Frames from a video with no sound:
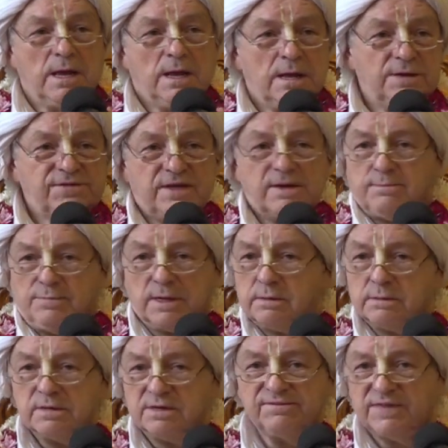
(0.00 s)
is the
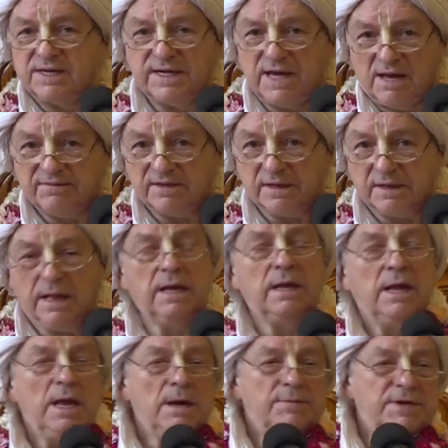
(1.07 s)
abode of the devil.
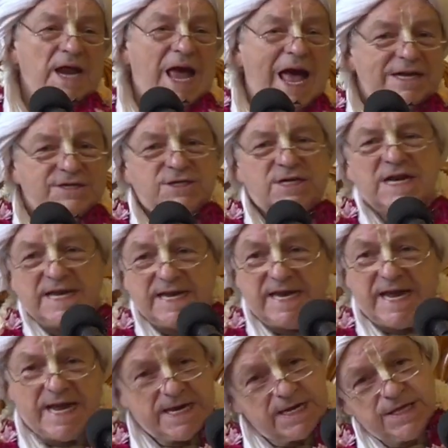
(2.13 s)
But
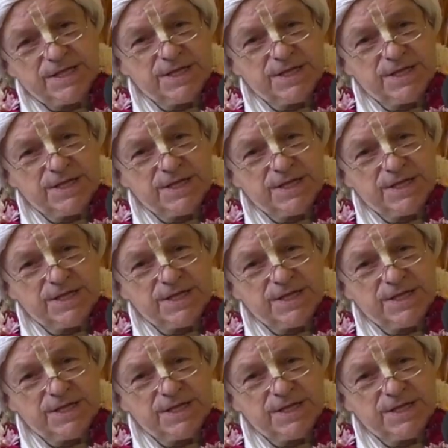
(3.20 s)
actually,